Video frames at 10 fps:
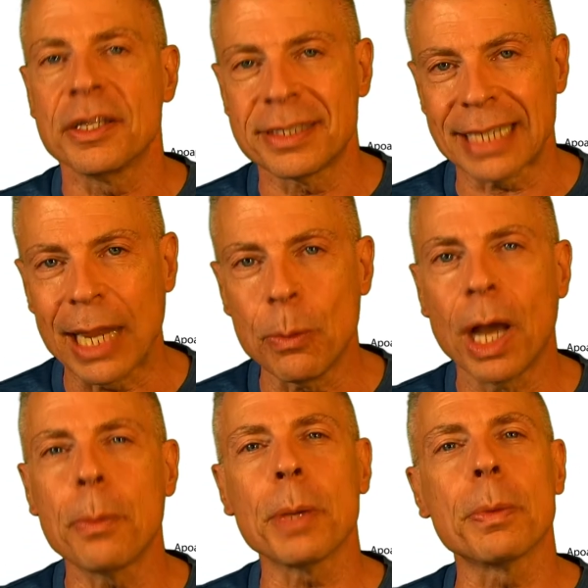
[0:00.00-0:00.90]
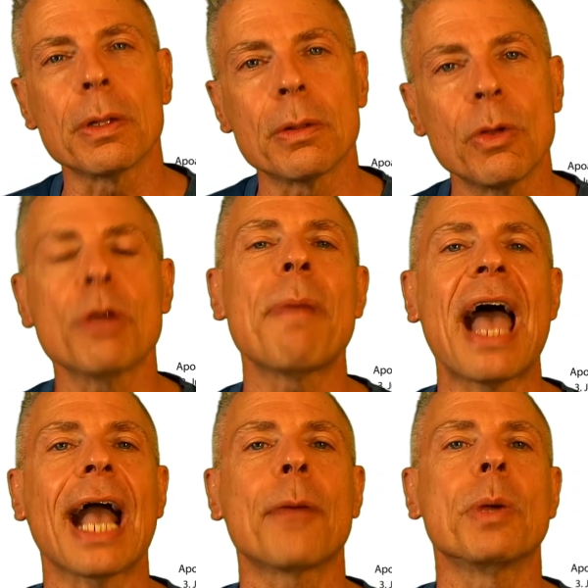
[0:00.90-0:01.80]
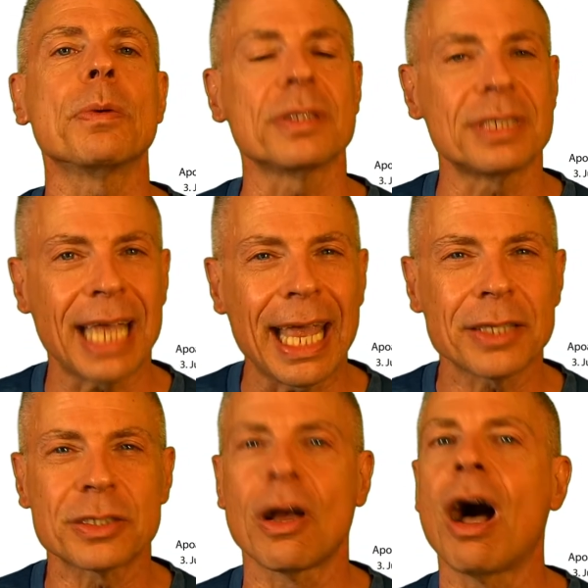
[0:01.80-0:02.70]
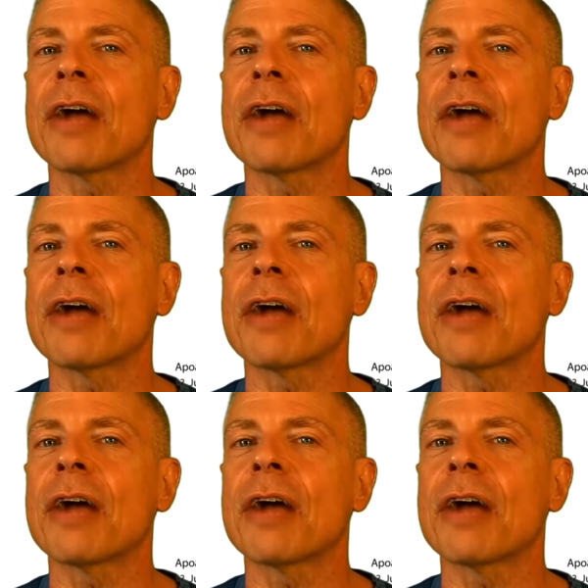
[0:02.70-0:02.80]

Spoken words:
Day one, we will look back, we will take stock